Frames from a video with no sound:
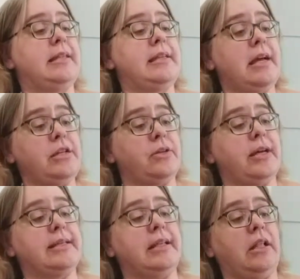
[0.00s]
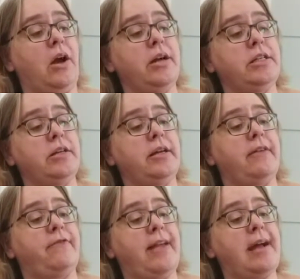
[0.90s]
Tundra is a large area
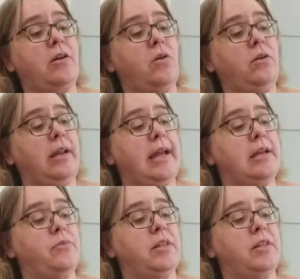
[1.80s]
of flat, cold land with